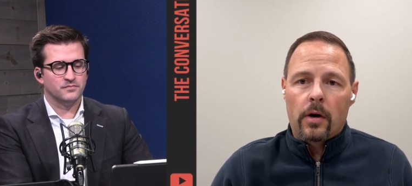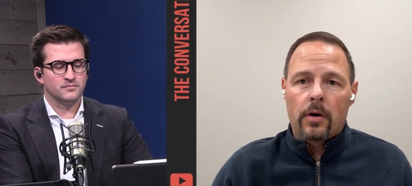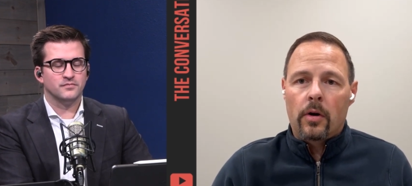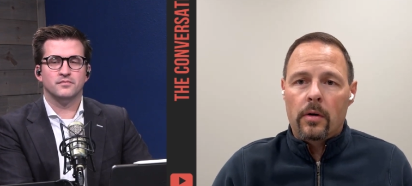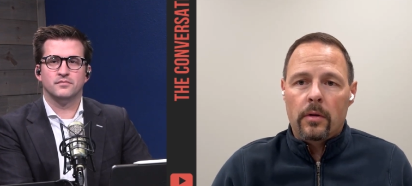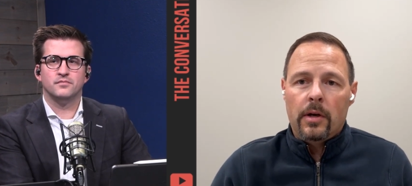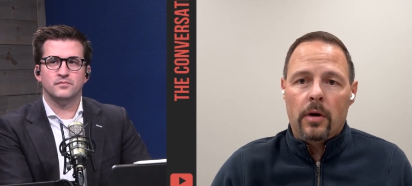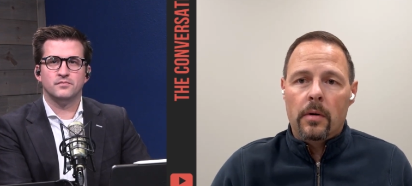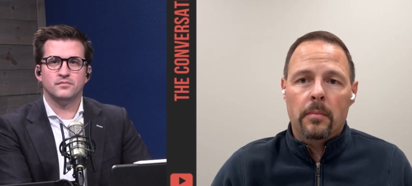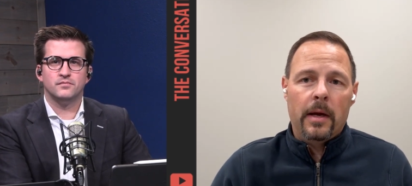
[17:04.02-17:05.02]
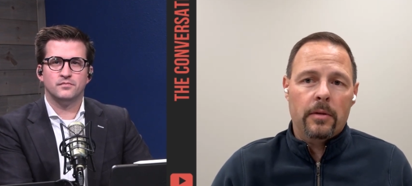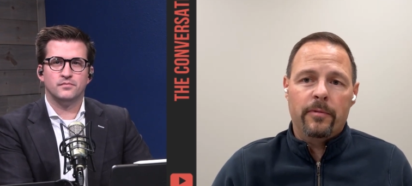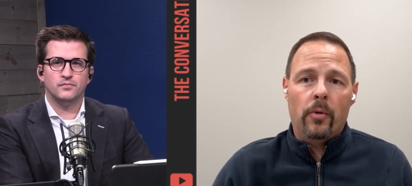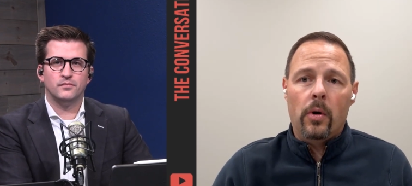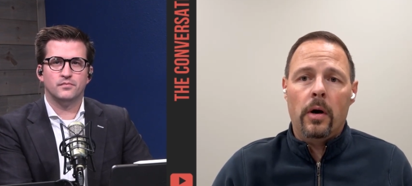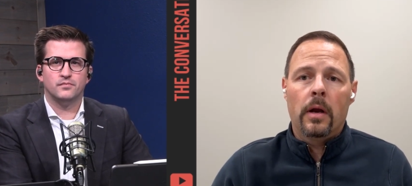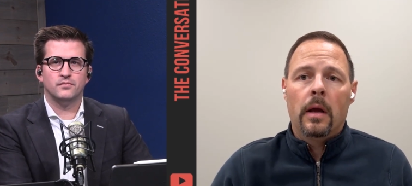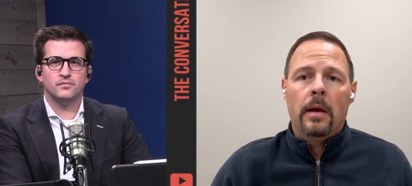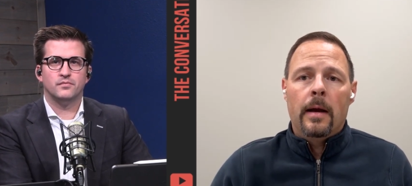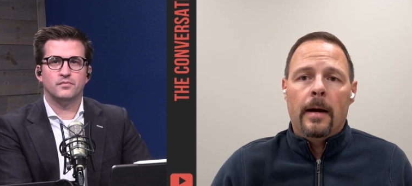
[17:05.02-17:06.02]
Speaker 1: our current leader, Mike Lefor.
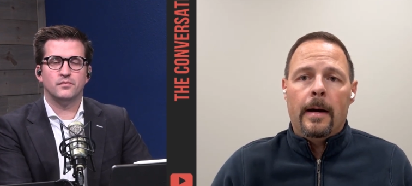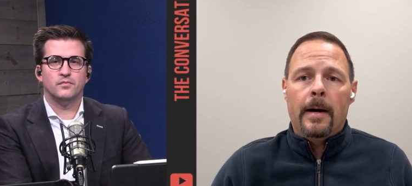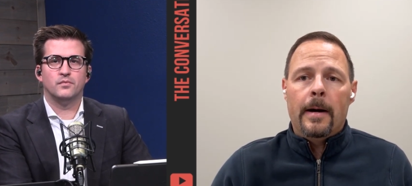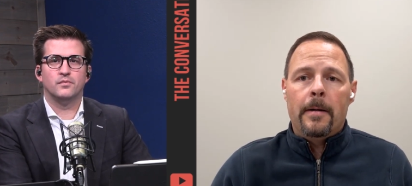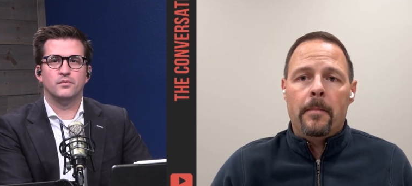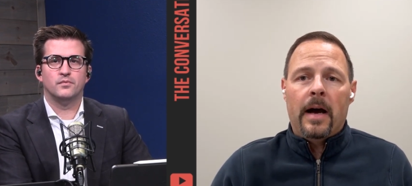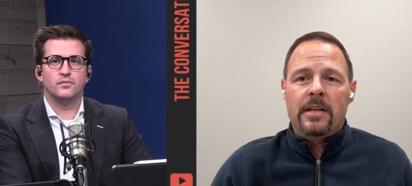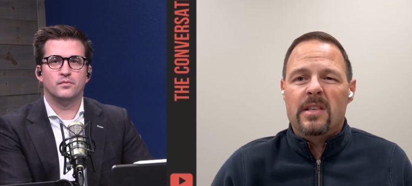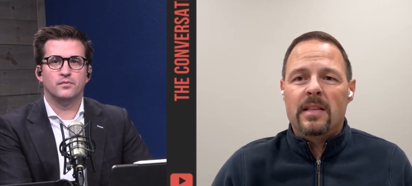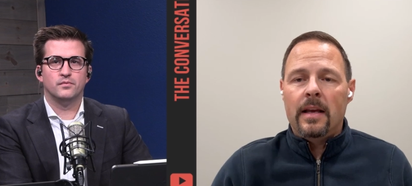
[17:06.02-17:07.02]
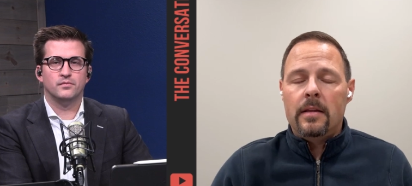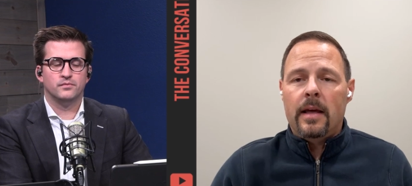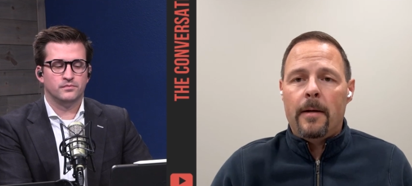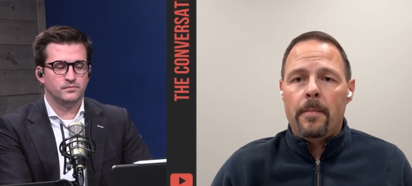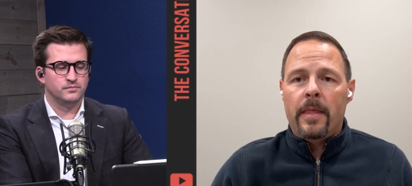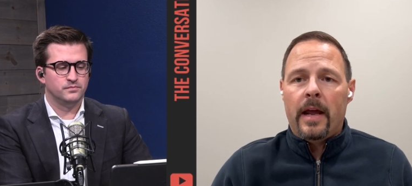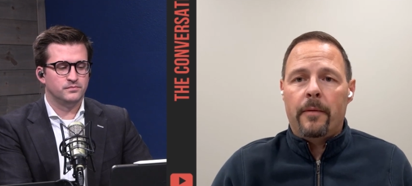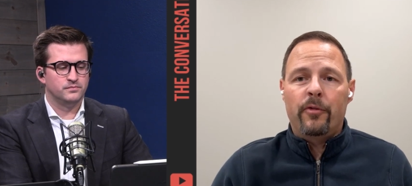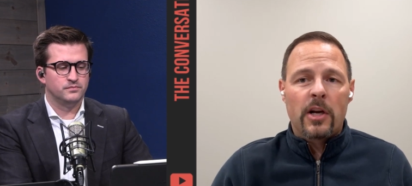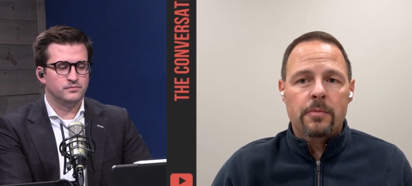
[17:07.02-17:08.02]
Um, I just think that that a
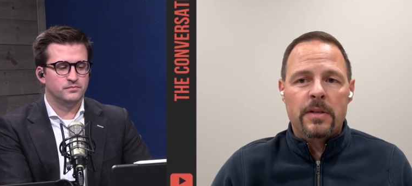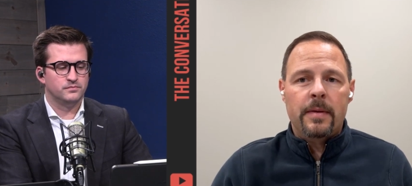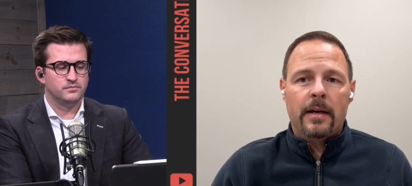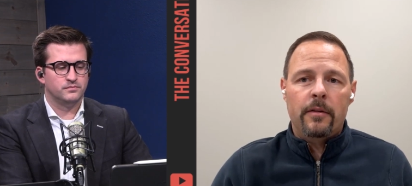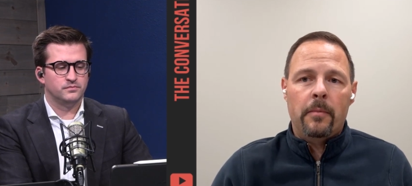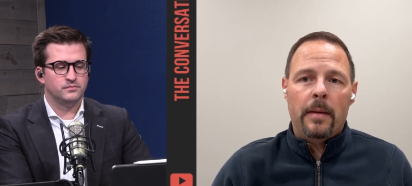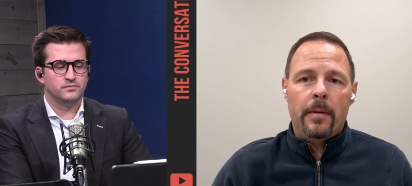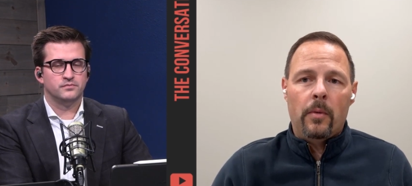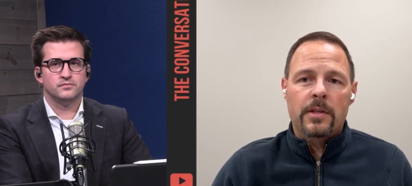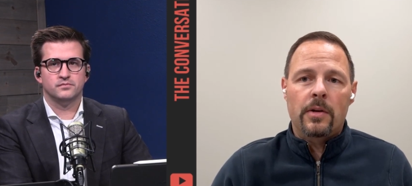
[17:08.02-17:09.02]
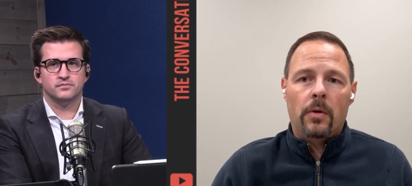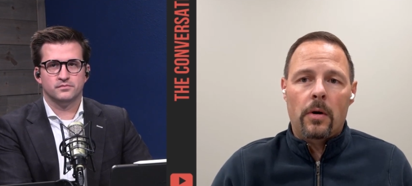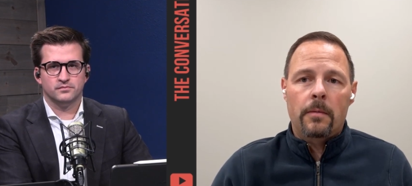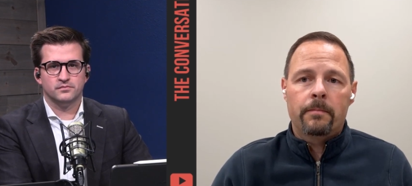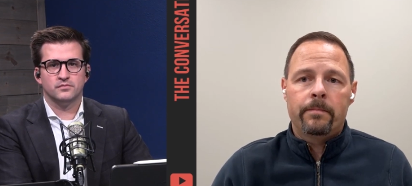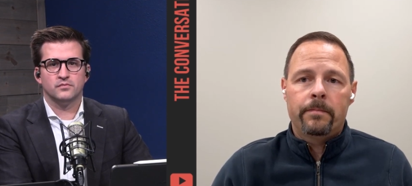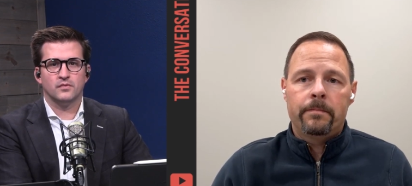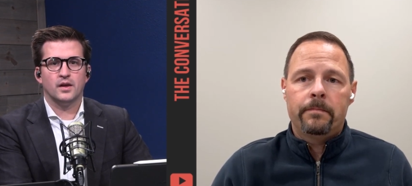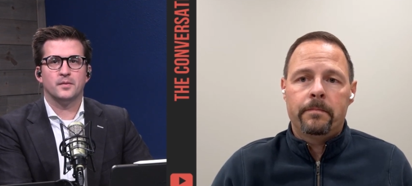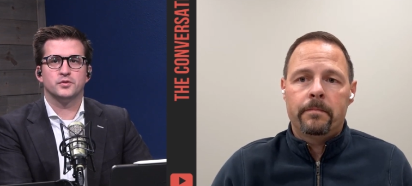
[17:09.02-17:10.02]
fresh perspective might be what's in order.
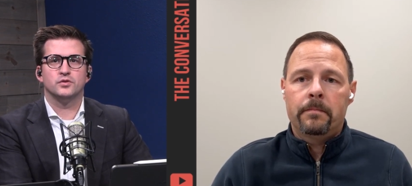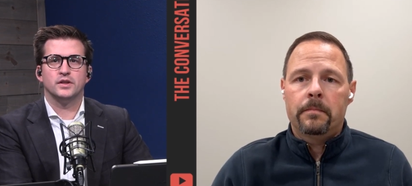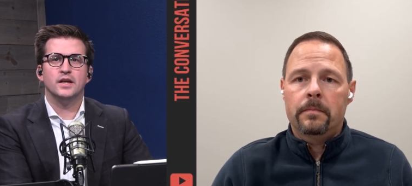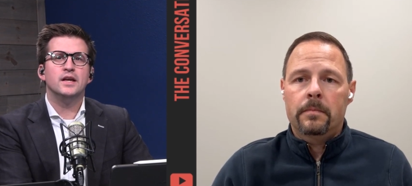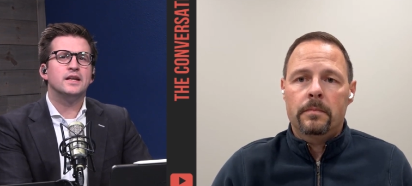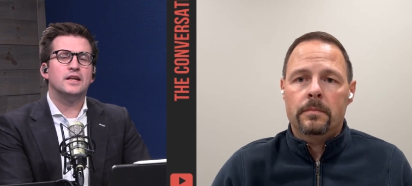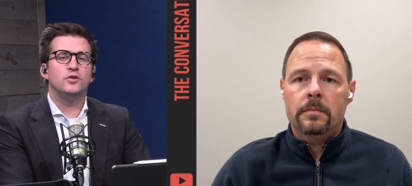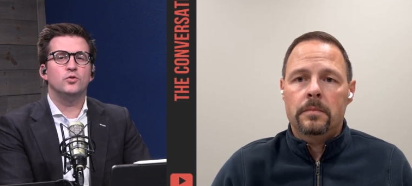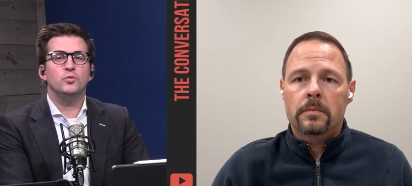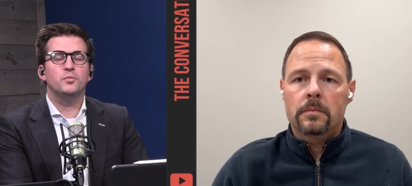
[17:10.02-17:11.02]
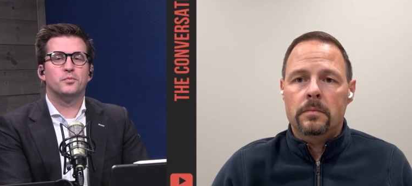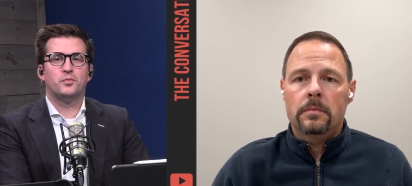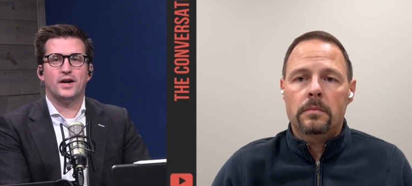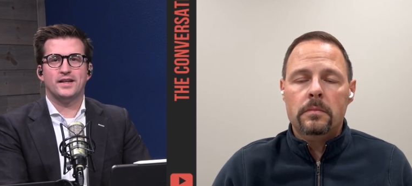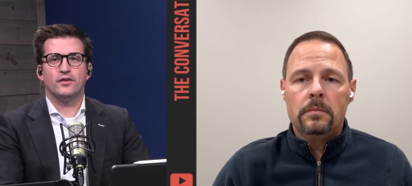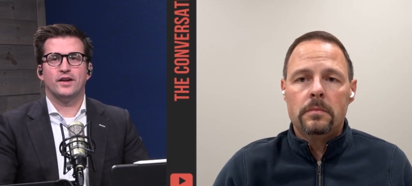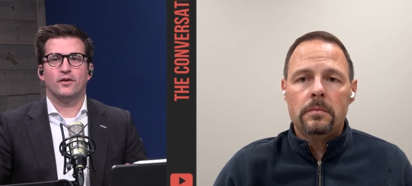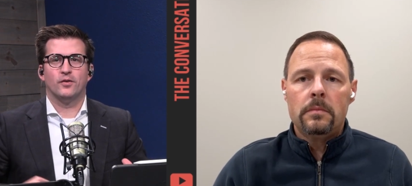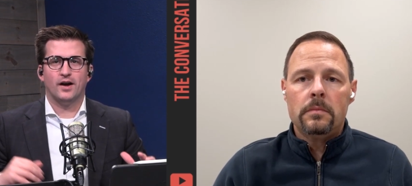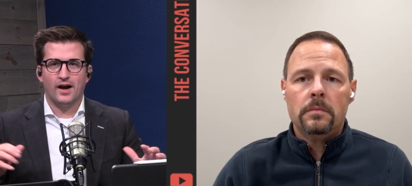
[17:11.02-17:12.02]
Speaker 2: Absolutely. Can you break down
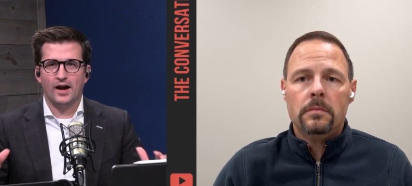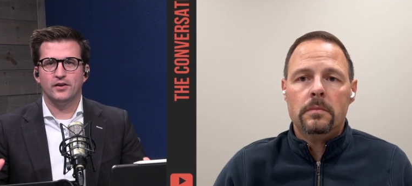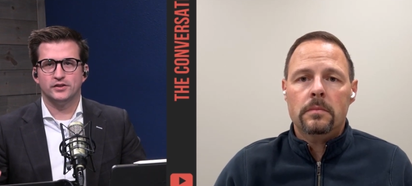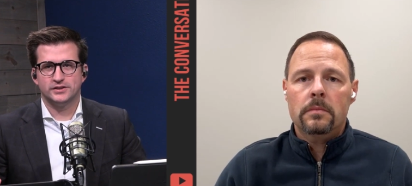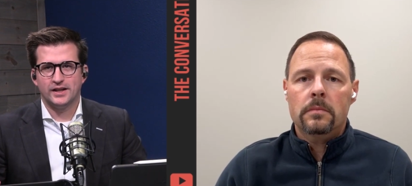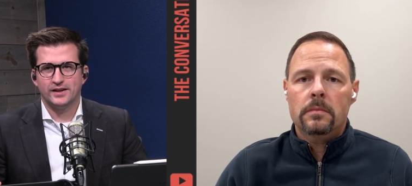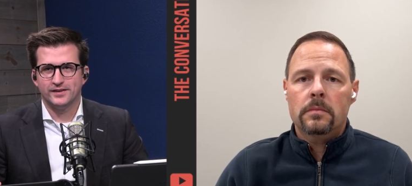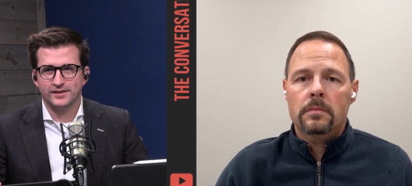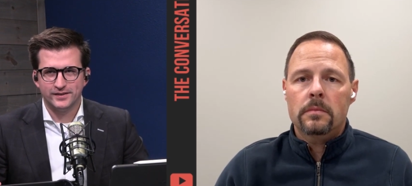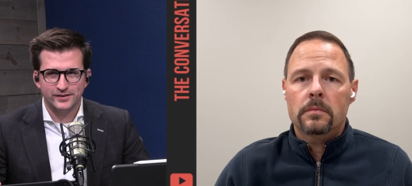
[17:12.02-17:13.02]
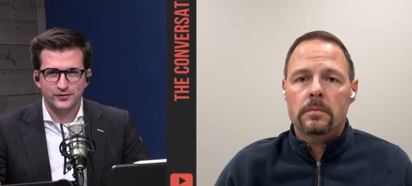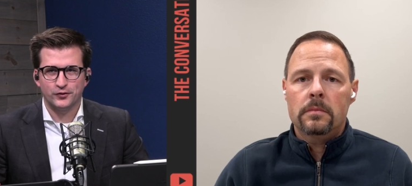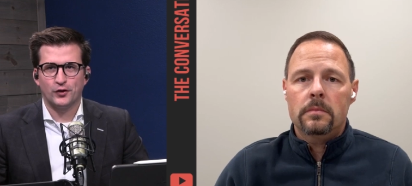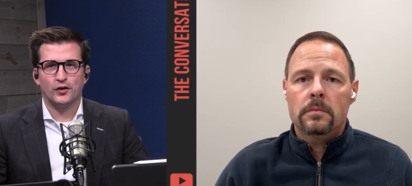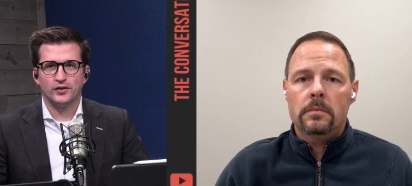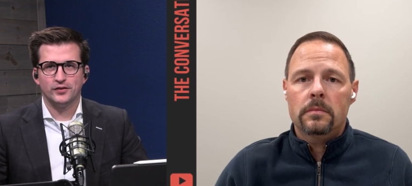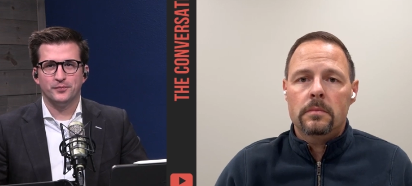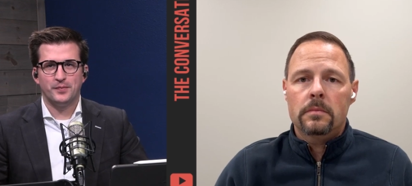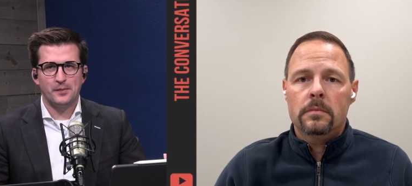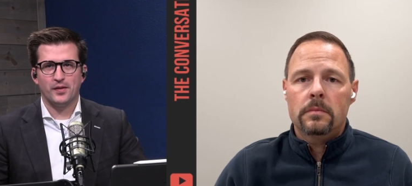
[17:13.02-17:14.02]
now? I understand for all the
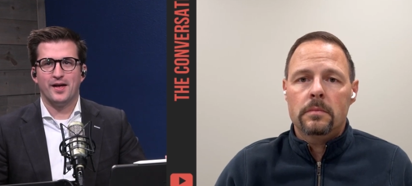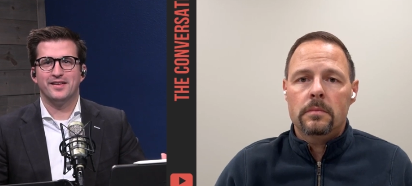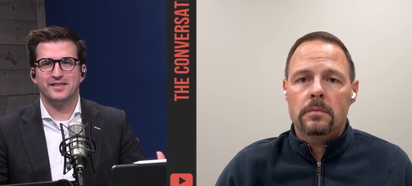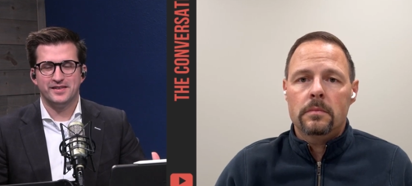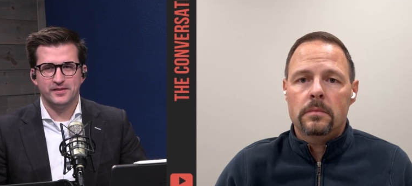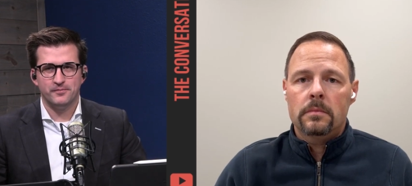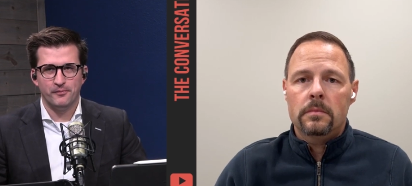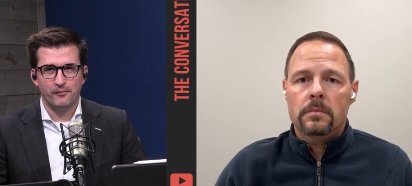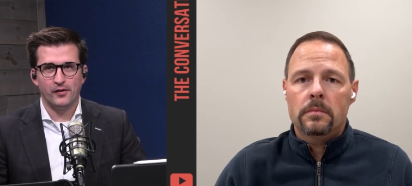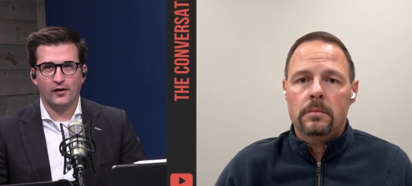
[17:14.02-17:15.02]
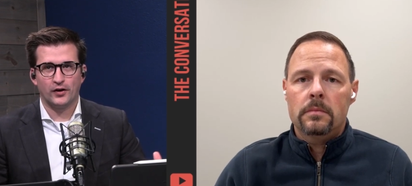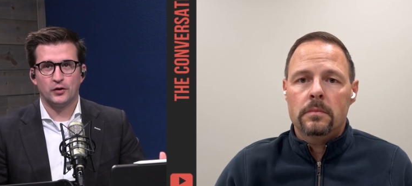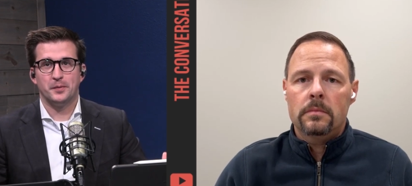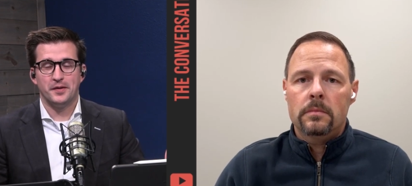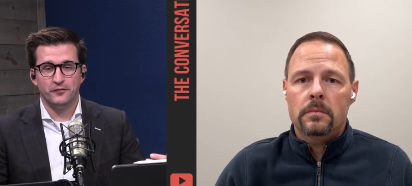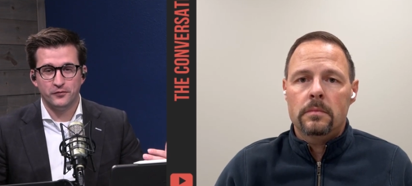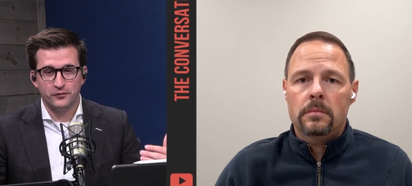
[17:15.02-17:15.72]
people that are going to be